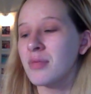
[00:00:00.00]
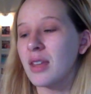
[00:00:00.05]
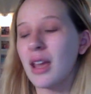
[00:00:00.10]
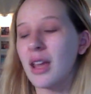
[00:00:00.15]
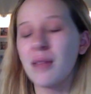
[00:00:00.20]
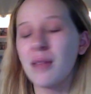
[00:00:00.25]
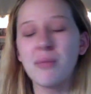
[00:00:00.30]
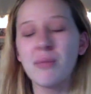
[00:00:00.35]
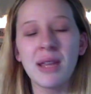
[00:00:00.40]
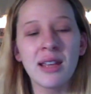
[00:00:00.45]

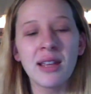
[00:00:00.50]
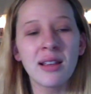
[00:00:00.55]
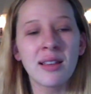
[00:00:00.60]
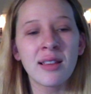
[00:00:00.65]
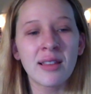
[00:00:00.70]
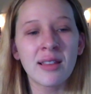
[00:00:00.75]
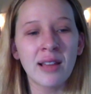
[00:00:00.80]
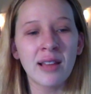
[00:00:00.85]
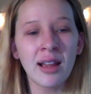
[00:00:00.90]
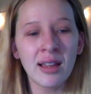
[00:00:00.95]
and being
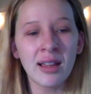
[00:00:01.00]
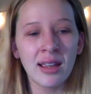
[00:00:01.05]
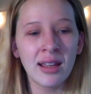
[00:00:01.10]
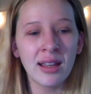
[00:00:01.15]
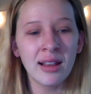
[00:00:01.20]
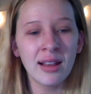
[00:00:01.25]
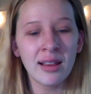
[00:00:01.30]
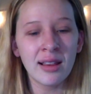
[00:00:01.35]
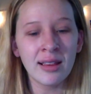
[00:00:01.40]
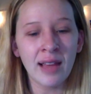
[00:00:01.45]
stuck
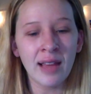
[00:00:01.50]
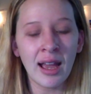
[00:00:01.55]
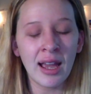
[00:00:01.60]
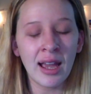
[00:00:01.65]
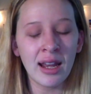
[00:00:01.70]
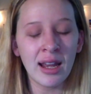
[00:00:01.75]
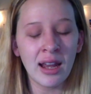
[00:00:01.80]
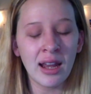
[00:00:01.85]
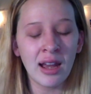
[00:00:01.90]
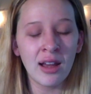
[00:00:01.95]

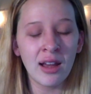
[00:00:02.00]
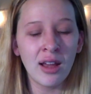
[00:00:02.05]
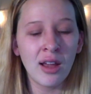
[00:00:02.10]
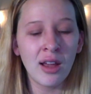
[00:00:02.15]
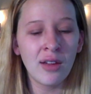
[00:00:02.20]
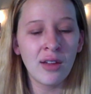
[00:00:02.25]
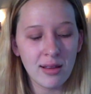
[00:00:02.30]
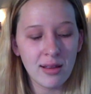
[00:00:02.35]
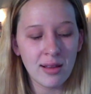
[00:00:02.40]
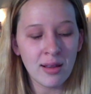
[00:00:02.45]
inside
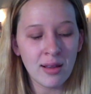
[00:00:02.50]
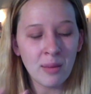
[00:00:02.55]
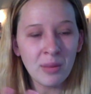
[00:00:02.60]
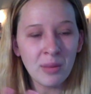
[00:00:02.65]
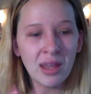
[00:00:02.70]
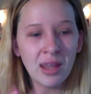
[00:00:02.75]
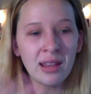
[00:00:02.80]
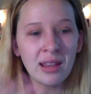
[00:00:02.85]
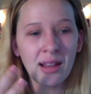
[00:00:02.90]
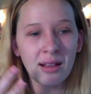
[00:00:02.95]
of
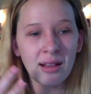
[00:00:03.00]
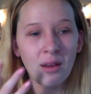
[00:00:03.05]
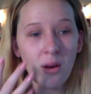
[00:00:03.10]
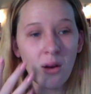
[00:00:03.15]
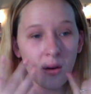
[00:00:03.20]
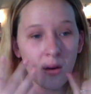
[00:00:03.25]
something that's